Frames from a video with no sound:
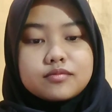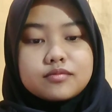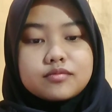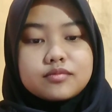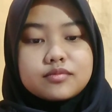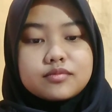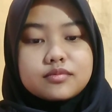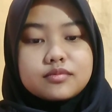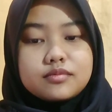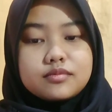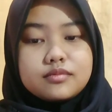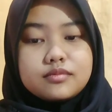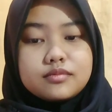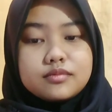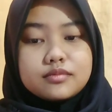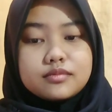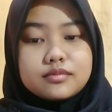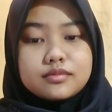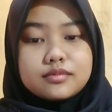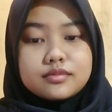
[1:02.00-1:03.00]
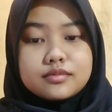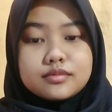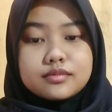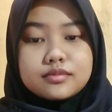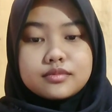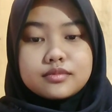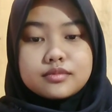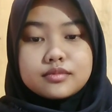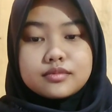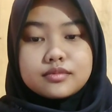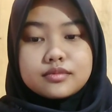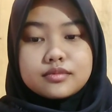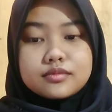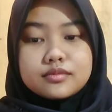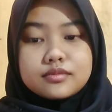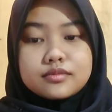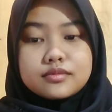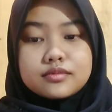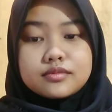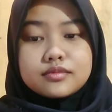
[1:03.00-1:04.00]
We stopped in the middle of
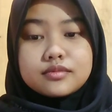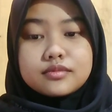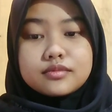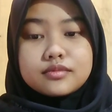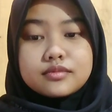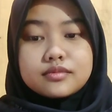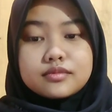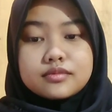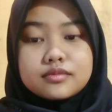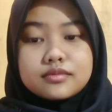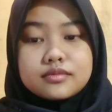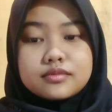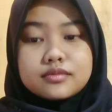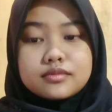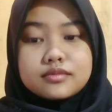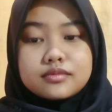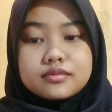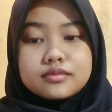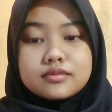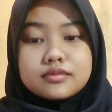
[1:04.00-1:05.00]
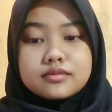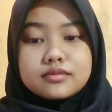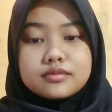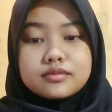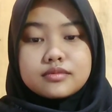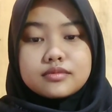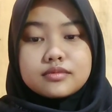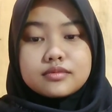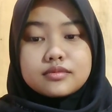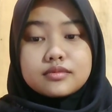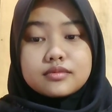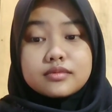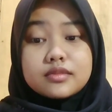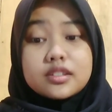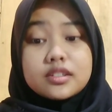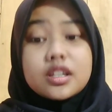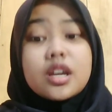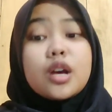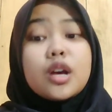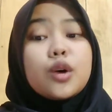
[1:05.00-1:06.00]
the aisle, mouths open.
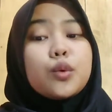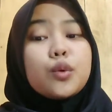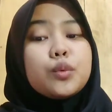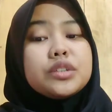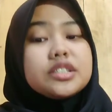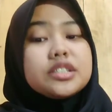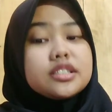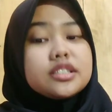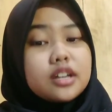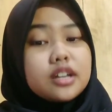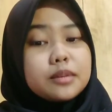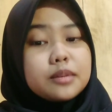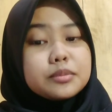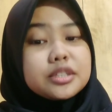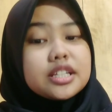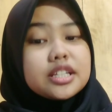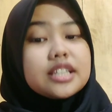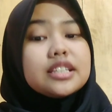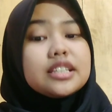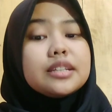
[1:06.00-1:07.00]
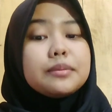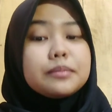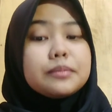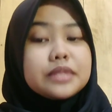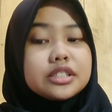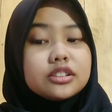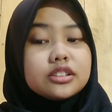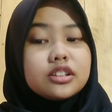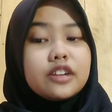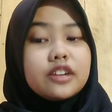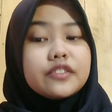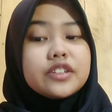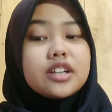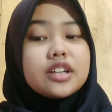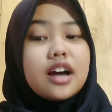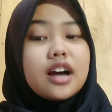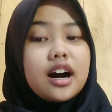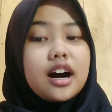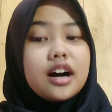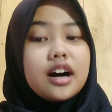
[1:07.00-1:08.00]
We stopped in the middle of
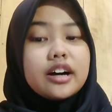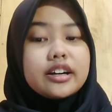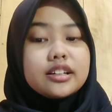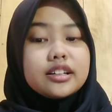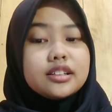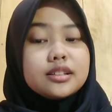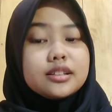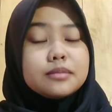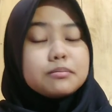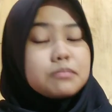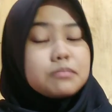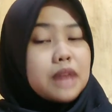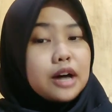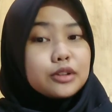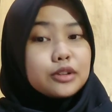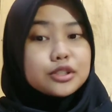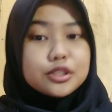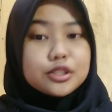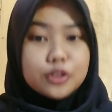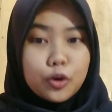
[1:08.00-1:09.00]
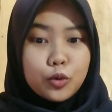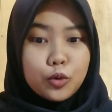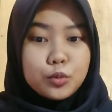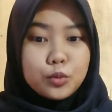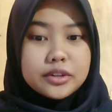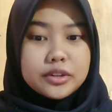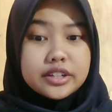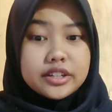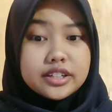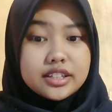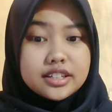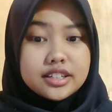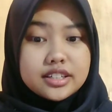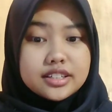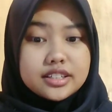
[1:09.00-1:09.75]
the aisle, mouths open.